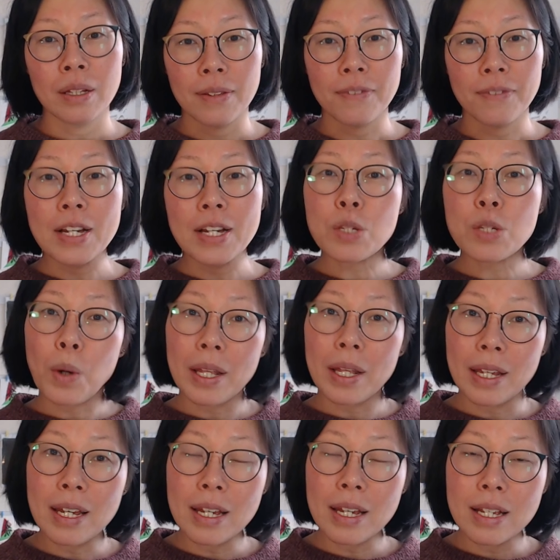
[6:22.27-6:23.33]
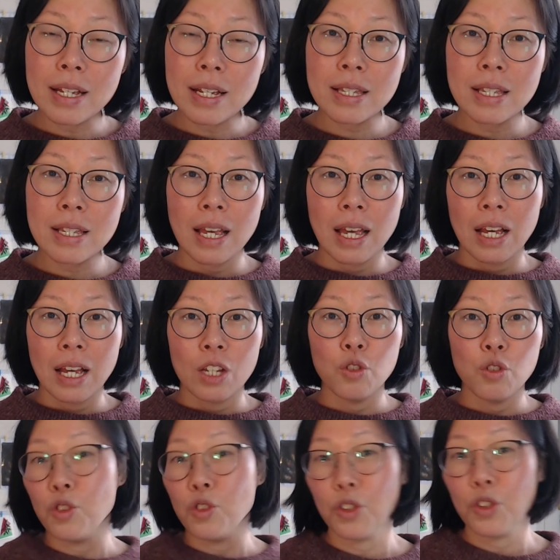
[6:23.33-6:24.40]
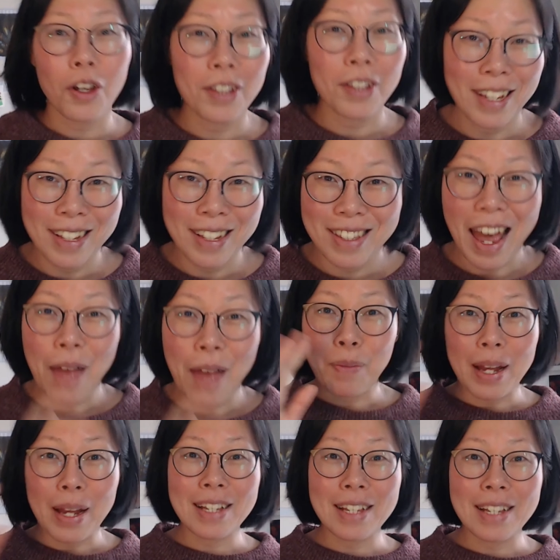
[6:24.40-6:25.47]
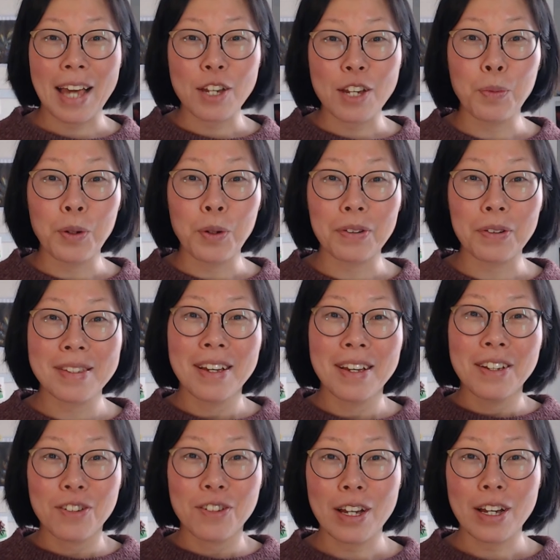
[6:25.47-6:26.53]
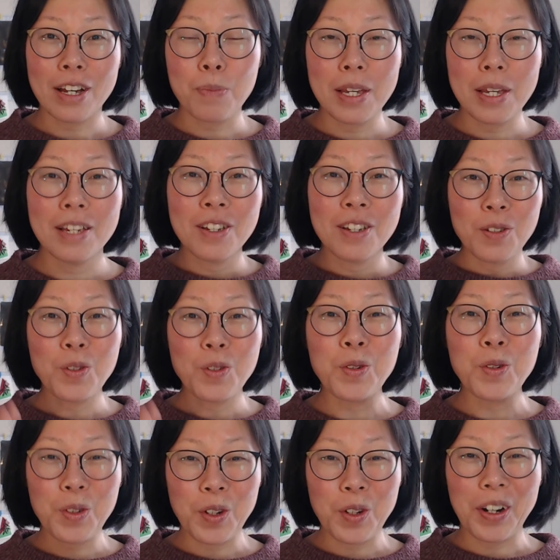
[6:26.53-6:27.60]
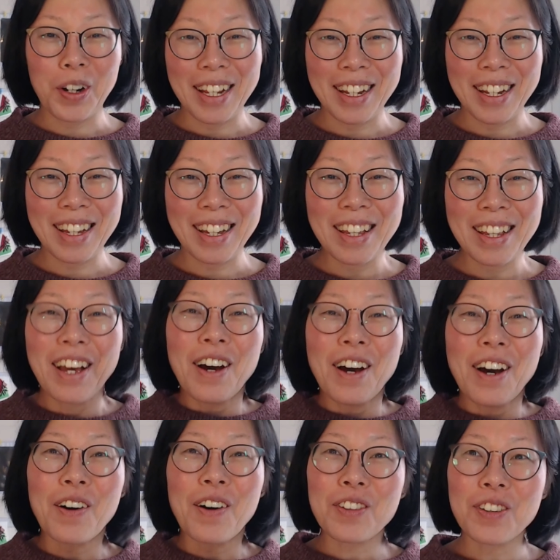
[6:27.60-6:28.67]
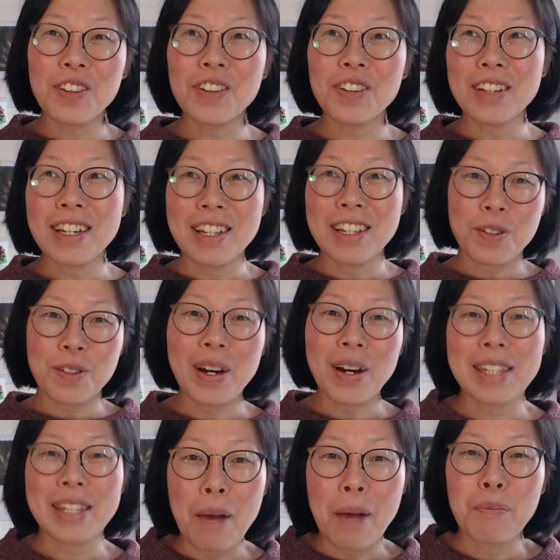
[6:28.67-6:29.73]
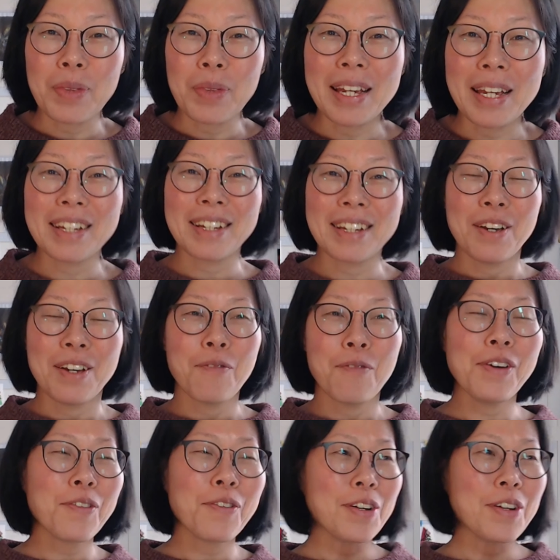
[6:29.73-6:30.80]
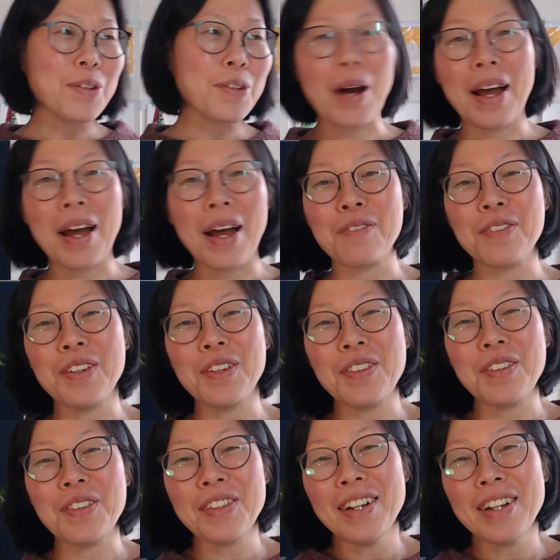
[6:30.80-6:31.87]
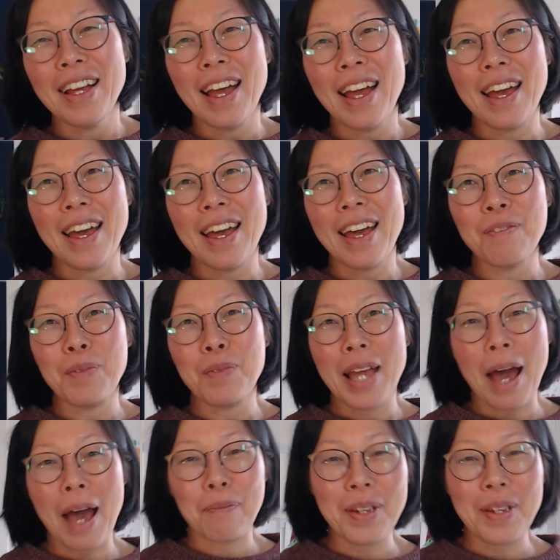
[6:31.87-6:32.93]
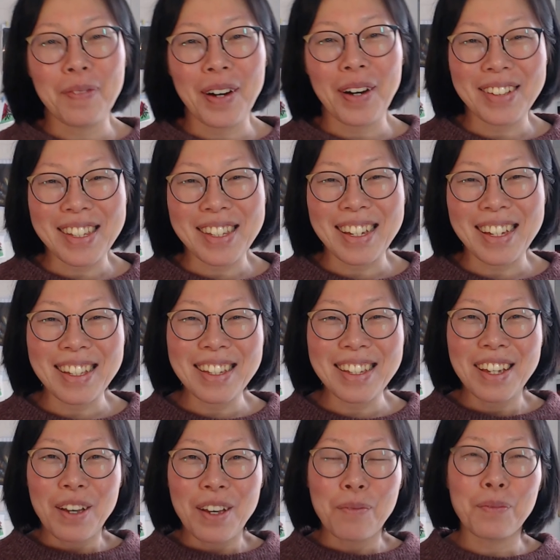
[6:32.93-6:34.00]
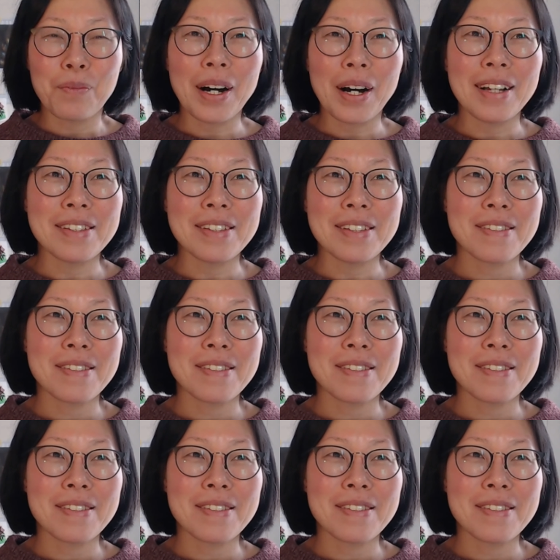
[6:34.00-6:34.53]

The first one is you do not need that many sketchbooks. Trust me, you do not need it. Although it is quite tempting, feel free to buy a few and be happy about it. But